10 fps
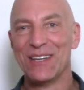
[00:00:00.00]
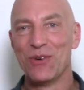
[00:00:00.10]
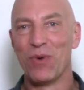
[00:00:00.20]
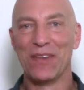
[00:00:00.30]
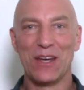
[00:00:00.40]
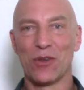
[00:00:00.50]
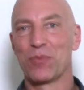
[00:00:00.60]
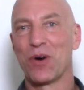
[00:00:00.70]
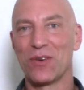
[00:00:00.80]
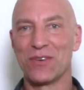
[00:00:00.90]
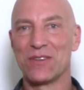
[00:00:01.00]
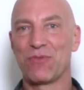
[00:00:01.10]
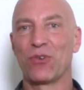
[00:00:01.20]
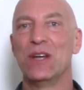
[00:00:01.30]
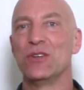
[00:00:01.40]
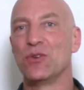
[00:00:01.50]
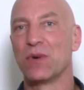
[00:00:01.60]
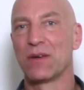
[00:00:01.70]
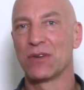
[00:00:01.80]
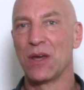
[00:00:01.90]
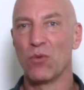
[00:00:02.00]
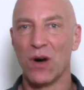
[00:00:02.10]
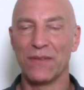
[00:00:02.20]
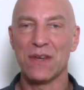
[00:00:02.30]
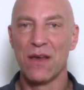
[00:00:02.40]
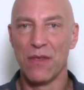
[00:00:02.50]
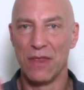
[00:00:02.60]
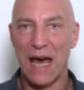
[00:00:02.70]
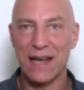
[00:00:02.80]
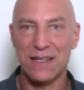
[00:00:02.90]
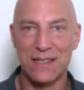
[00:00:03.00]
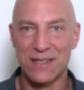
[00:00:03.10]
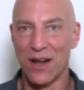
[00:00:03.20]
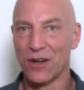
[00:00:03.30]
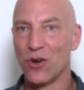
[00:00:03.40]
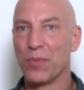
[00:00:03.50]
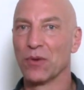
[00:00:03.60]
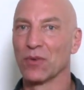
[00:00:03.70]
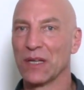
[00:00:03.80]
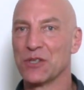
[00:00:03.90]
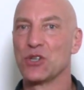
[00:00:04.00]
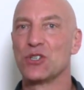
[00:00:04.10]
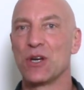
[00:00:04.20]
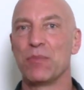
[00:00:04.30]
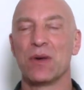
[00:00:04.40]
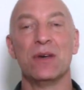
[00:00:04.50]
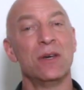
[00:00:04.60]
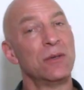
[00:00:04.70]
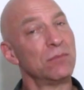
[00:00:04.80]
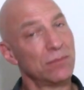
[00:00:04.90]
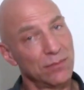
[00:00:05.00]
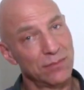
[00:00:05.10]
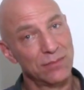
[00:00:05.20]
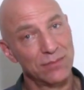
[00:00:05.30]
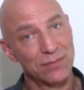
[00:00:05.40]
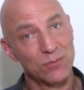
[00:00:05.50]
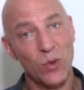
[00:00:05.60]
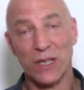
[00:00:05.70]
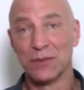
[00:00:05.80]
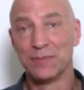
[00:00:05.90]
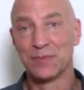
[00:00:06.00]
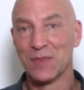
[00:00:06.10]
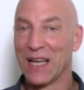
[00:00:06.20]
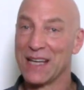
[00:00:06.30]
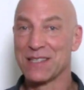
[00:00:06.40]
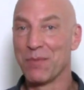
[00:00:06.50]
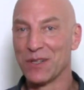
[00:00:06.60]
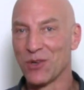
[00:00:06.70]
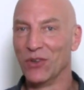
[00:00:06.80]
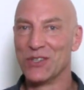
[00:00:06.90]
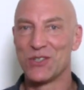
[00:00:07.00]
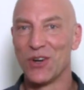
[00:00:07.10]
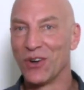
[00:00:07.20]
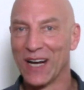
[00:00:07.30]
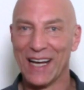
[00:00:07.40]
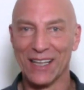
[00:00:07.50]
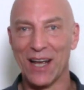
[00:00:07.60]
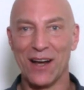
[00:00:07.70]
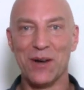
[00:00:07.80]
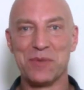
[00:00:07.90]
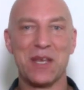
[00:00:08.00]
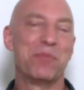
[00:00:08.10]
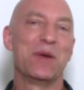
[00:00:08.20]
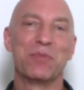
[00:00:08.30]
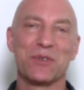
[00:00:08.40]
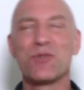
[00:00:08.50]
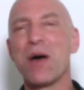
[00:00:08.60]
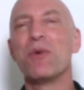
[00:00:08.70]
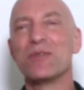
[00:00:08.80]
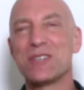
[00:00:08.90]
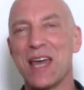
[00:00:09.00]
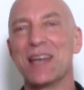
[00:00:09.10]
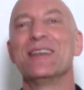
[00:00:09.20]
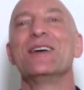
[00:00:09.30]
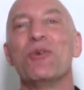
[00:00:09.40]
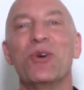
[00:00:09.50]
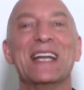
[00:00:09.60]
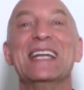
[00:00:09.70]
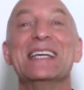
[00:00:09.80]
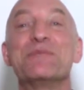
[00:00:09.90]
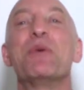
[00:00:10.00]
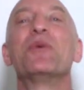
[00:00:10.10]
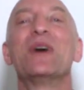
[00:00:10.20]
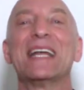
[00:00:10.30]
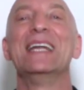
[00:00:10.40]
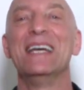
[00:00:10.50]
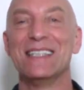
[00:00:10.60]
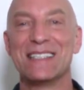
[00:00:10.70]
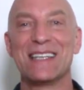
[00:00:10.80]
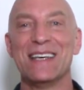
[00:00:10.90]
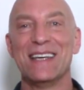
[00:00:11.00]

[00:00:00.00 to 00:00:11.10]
while the other partner is free to do whatever they want. That is not an open relationship. Well, last time I told this joke, I had a lot of upset people, so I won't say it what it is, but what it is